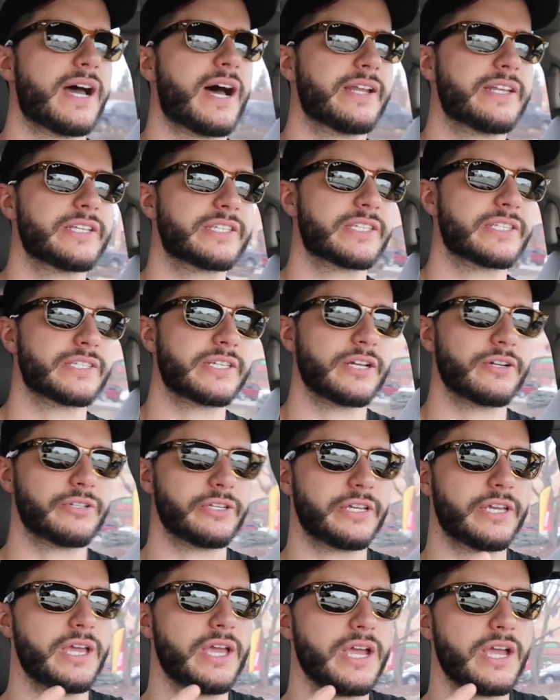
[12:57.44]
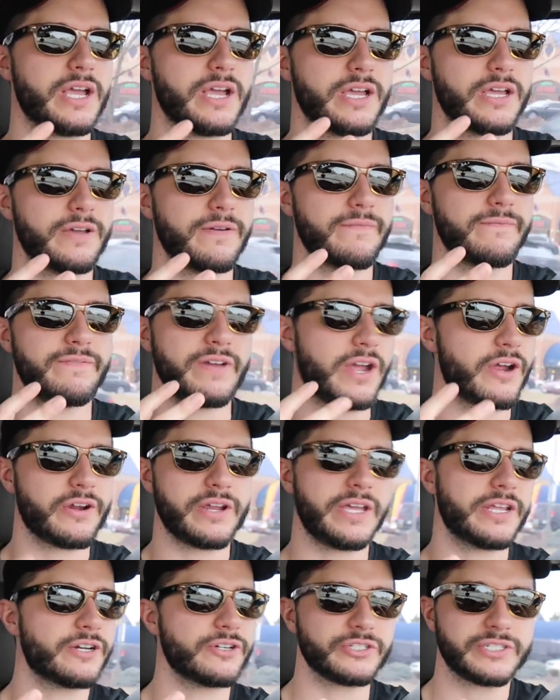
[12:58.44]
not necessarily
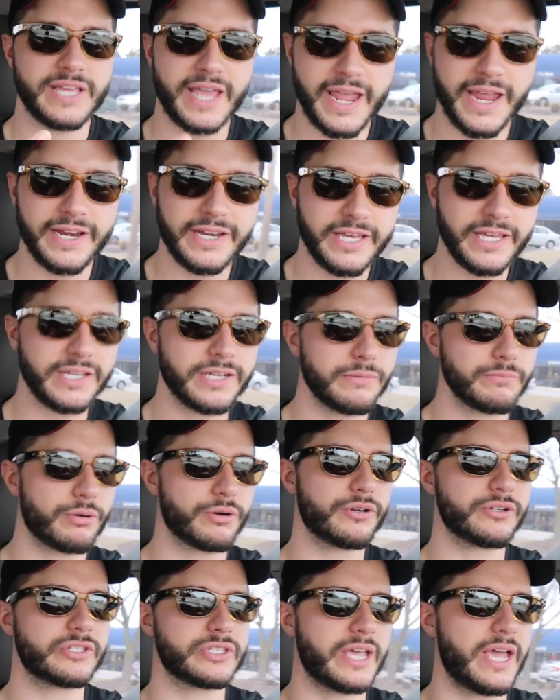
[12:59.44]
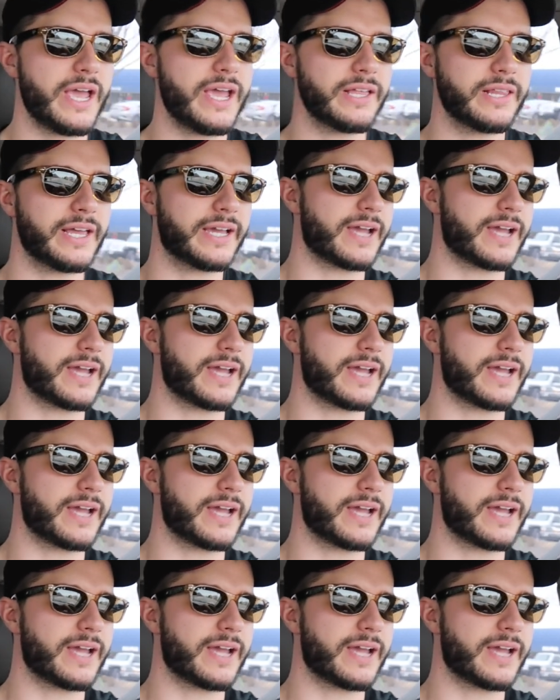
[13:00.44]
very entertaining per se.